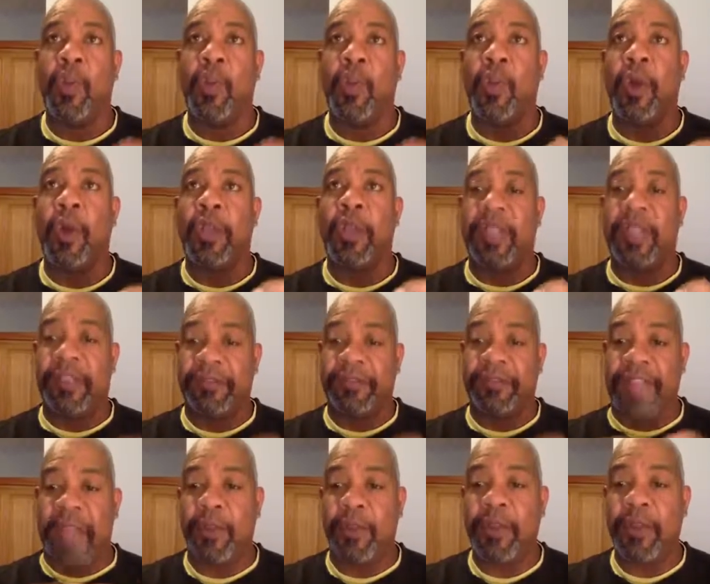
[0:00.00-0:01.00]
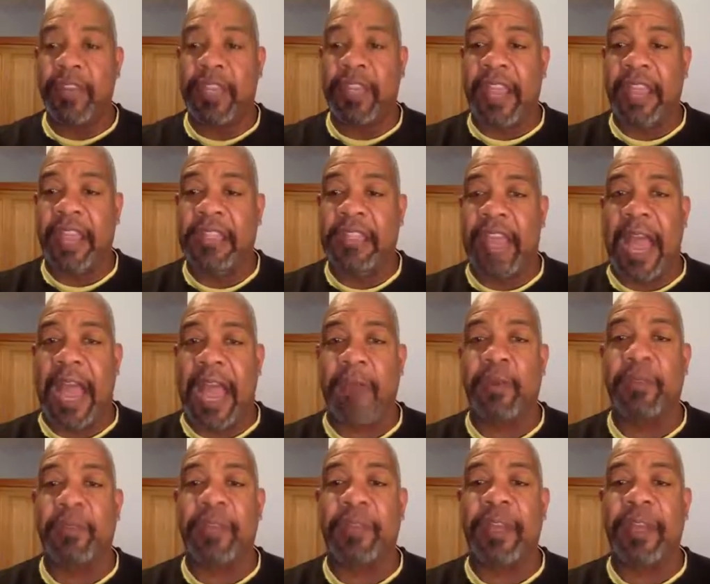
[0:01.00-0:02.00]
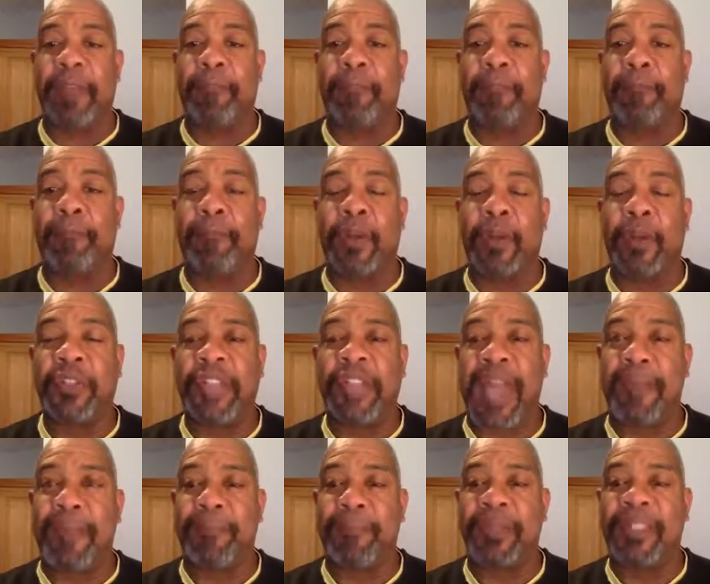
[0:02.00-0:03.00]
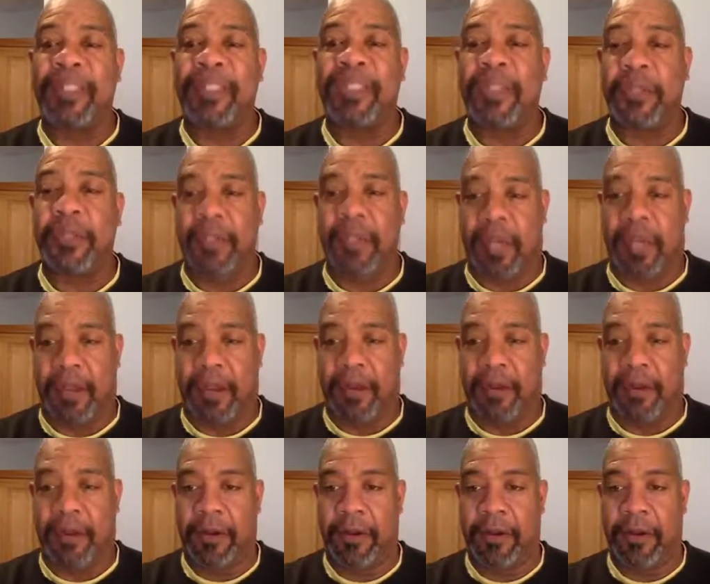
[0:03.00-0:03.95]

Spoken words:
Well, if that were the case, I would be a multi-bazillionaire.